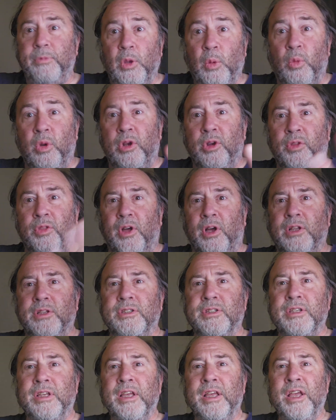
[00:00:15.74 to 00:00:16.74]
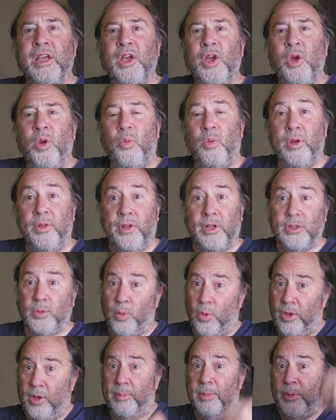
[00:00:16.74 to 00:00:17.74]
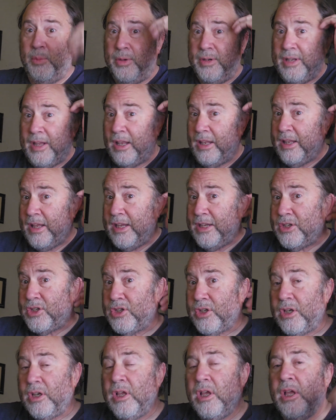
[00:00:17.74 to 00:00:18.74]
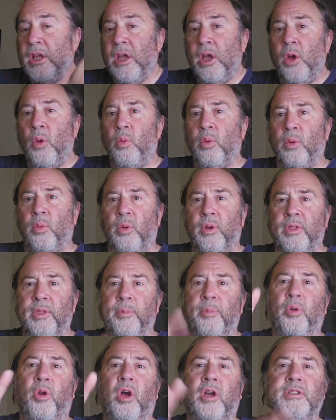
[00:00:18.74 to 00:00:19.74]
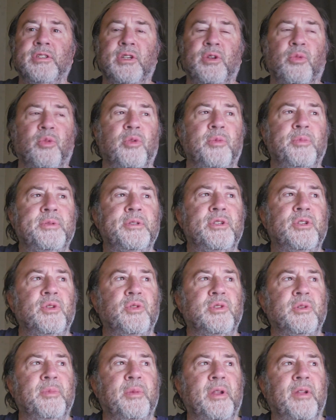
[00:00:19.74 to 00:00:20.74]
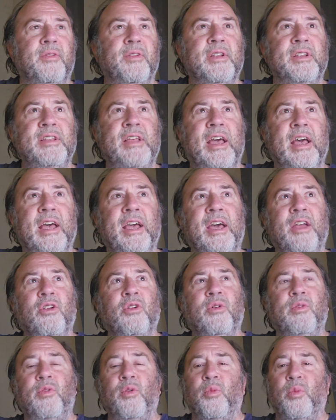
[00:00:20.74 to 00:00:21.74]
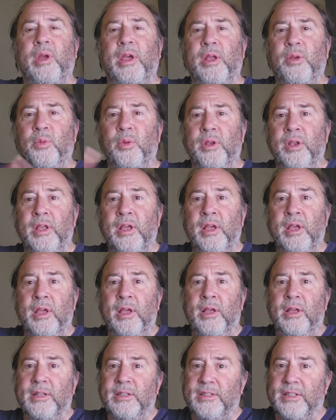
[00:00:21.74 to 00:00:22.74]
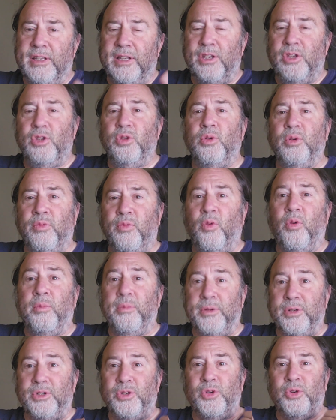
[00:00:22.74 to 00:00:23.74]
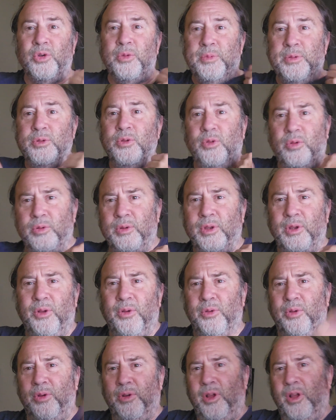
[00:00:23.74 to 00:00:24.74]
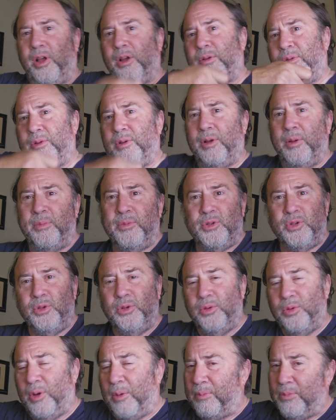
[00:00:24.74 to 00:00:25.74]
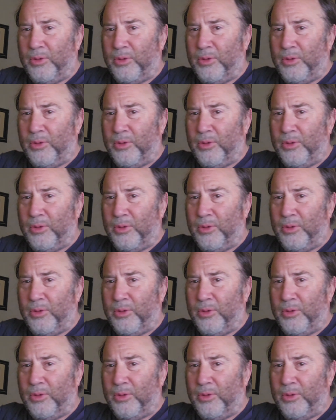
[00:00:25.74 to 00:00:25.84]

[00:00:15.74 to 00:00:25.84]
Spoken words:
What are your thoughts? What are your thoughts? Will there be retaliation? Will one of the proxy groups do some kind of attack? I don't know if Iran would send uniformed troops, up to